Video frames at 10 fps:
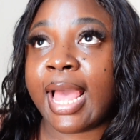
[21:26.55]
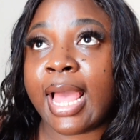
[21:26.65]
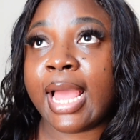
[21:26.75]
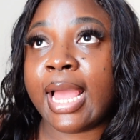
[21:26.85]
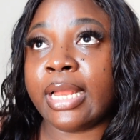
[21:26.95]

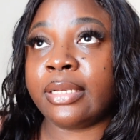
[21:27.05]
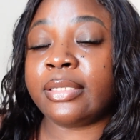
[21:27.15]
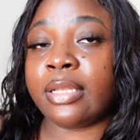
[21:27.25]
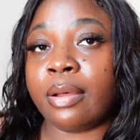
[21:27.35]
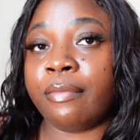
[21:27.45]
and
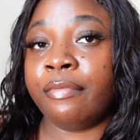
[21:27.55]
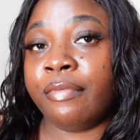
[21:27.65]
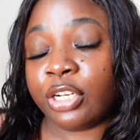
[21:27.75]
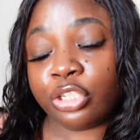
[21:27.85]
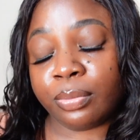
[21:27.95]
some
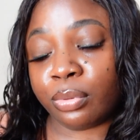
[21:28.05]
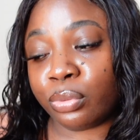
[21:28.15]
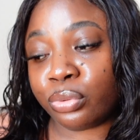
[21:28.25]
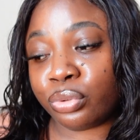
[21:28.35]
vegetables.